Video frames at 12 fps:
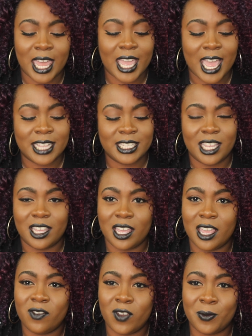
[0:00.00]
like as
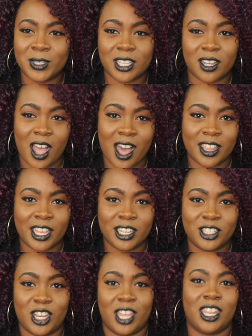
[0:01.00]
if it was a
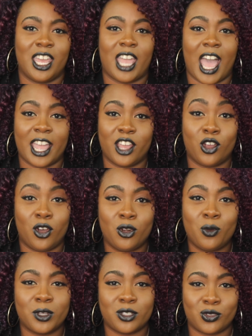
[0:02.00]
college and like I could go
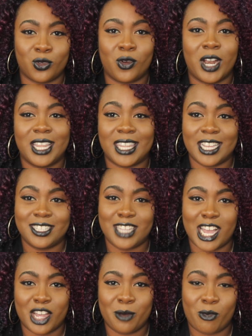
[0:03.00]
to a store and like
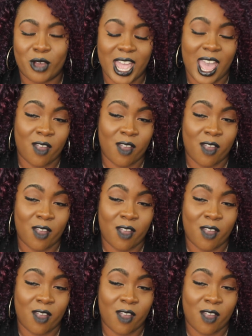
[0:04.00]
stock up on